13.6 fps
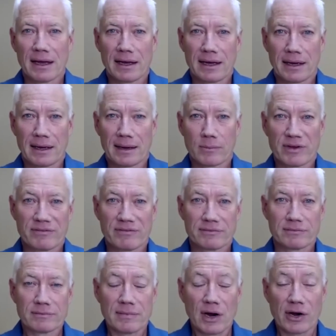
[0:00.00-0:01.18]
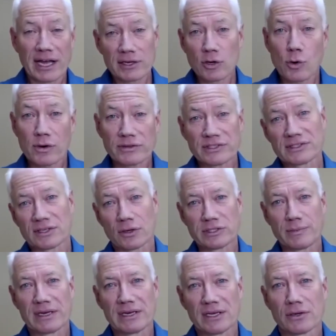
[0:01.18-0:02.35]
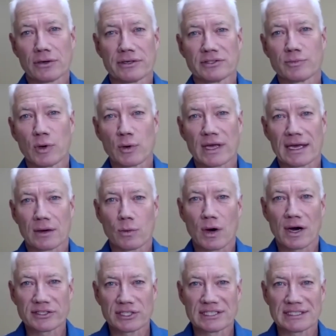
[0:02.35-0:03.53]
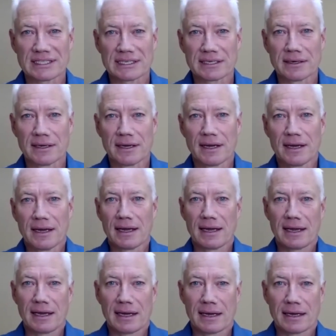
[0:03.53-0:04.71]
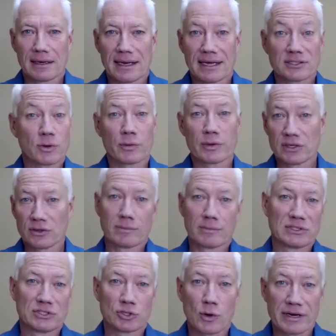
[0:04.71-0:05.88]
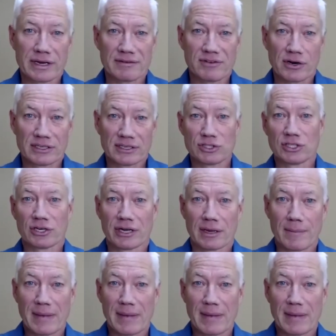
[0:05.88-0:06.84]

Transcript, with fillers: Um, we've, our headquarters has always been here in Spokane, Washington, and that's where we do the majority of our engineering